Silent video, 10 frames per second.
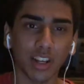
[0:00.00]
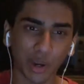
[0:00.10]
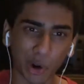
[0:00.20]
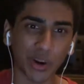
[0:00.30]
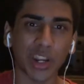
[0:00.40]

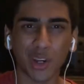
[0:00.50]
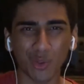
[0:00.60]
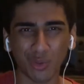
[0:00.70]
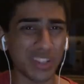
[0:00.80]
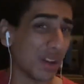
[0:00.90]
according
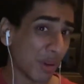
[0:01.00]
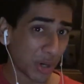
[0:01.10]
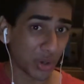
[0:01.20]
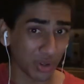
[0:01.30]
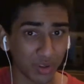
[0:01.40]
to the
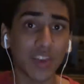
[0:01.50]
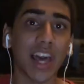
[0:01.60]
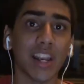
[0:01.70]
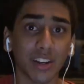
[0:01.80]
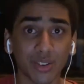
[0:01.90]
amount of
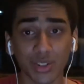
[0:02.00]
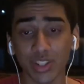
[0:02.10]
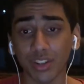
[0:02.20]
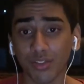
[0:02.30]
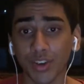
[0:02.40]
characters
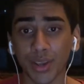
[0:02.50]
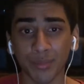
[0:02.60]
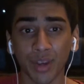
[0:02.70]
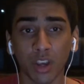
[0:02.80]
in the frame.